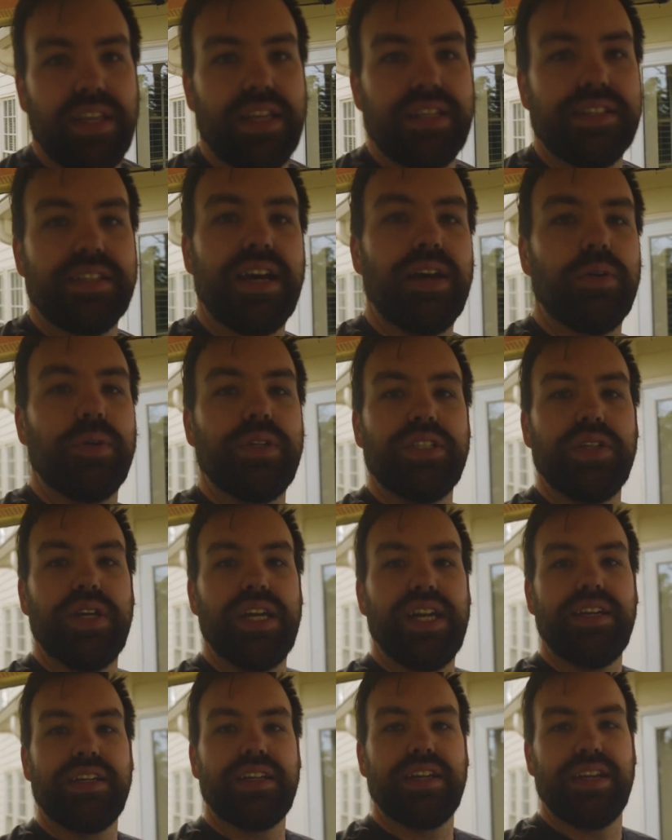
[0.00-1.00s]
is how we do a
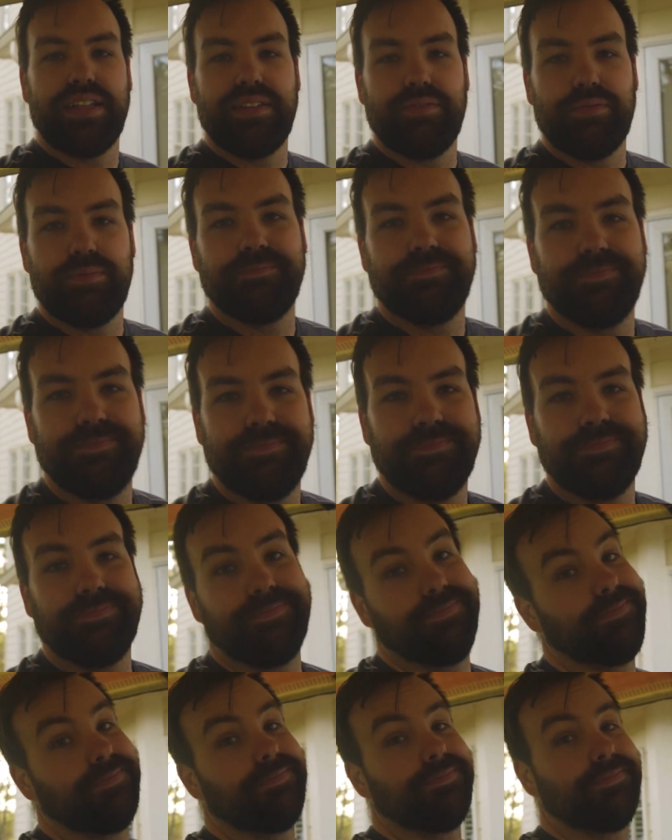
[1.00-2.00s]
haircut.
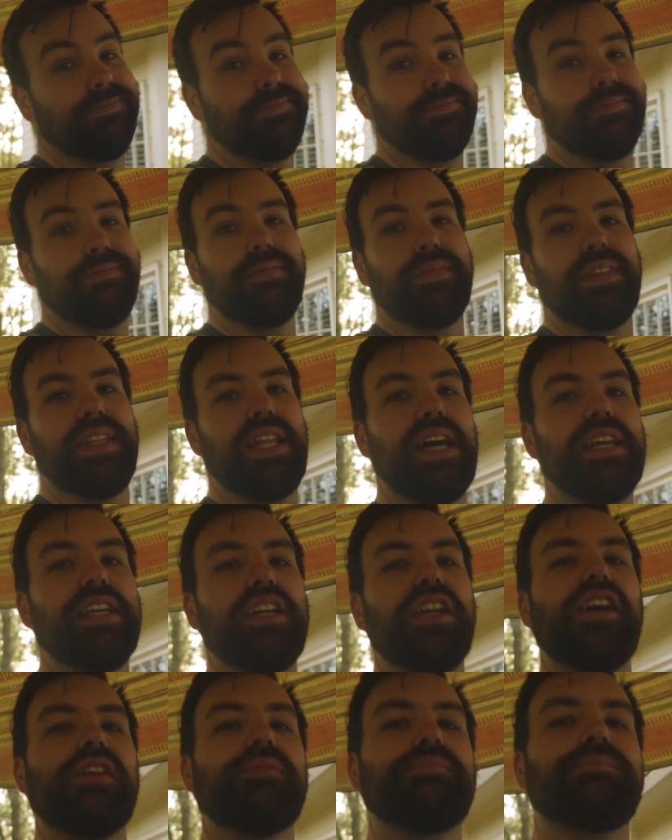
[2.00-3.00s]
Now you
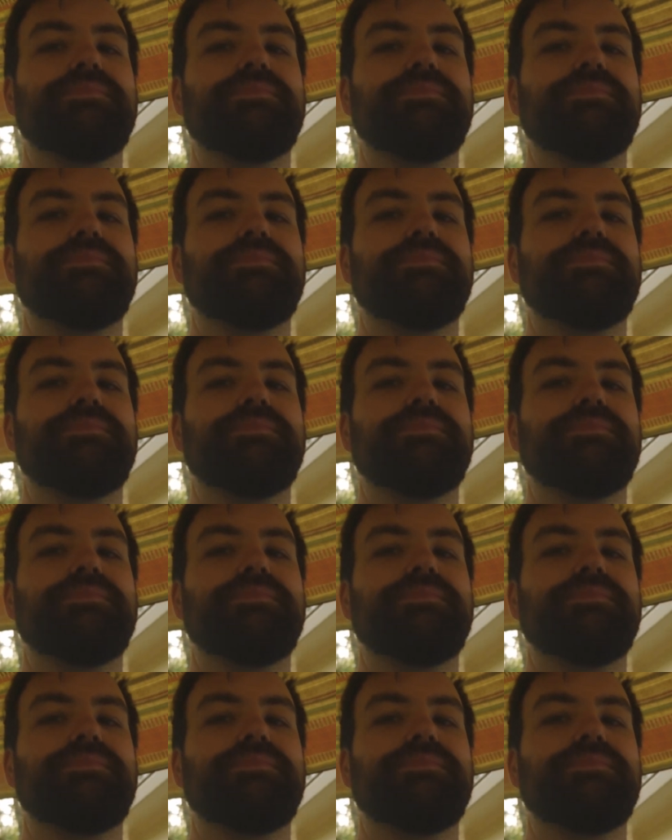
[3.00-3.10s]
know.